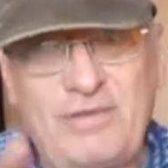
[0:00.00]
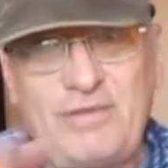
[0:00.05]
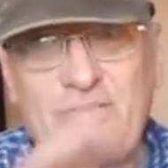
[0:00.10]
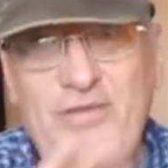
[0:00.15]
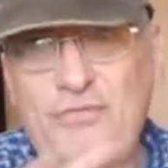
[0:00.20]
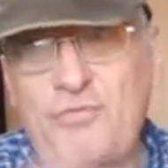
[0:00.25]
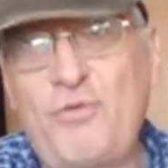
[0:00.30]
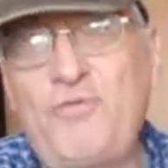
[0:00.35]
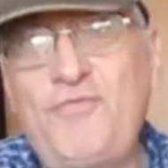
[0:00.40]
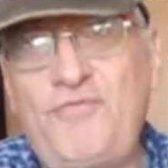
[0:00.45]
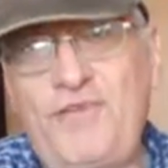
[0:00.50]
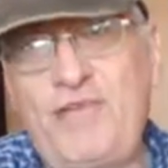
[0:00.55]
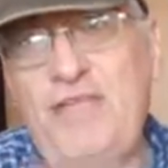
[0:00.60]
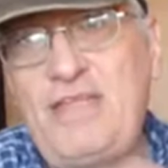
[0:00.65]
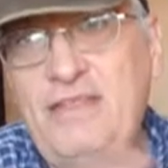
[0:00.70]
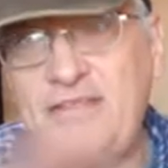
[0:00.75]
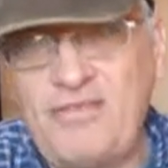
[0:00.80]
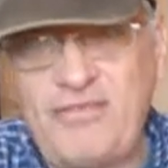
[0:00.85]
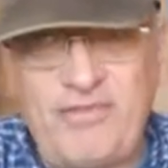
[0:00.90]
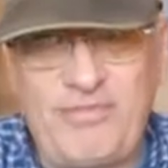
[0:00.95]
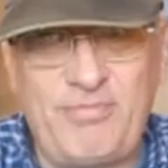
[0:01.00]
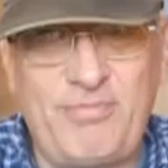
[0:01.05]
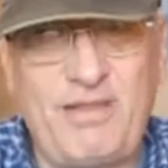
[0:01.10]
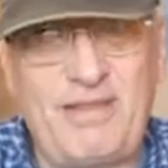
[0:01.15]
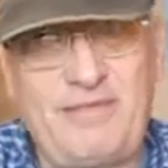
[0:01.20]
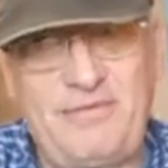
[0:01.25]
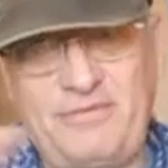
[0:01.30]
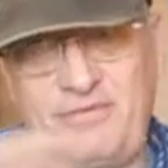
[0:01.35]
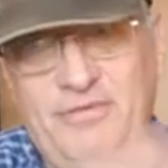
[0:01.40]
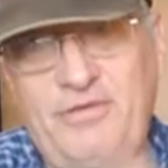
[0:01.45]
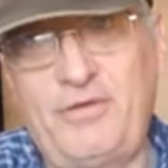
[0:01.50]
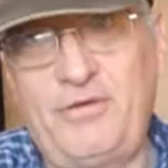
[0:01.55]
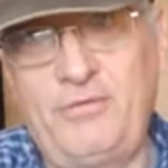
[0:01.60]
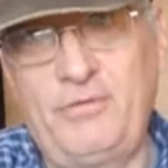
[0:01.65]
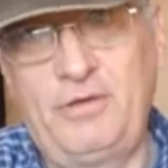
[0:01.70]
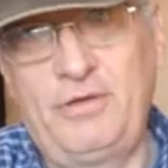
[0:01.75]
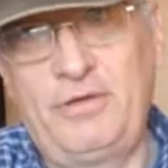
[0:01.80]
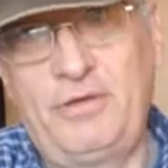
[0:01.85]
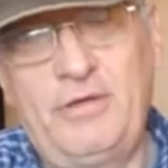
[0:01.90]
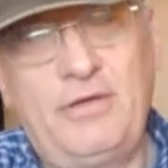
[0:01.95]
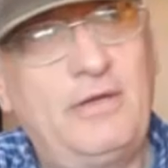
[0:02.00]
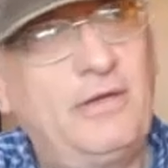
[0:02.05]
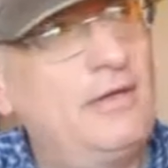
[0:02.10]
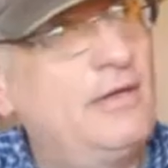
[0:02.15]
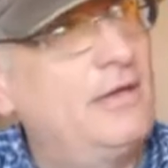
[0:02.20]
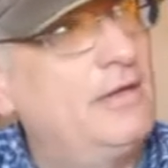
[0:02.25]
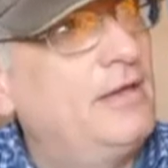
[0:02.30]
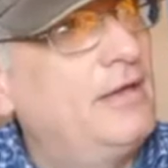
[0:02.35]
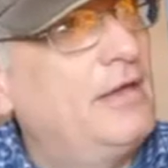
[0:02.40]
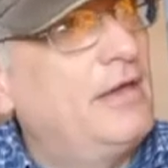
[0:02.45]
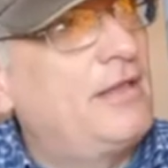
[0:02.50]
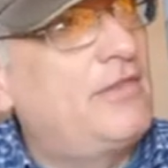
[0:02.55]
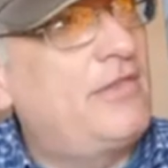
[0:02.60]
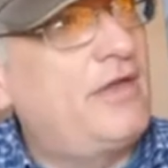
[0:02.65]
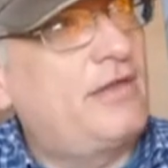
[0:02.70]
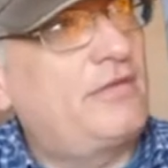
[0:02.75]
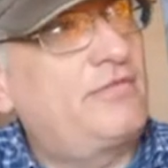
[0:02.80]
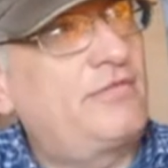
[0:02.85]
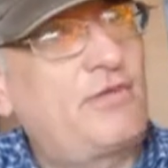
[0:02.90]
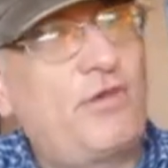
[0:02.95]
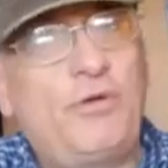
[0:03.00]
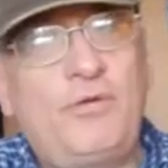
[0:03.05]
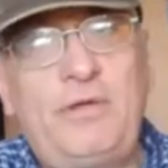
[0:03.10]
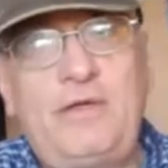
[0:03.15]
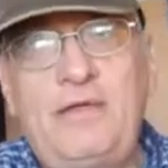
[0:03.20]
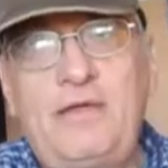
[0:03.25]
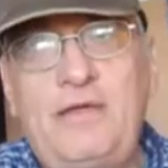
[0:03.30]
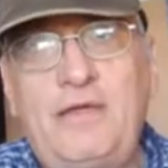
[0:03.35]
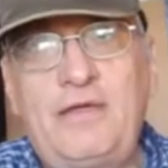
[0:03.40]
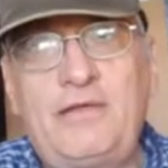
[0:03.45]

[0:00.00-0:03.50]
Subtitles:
Just won't fit into this place. So that's going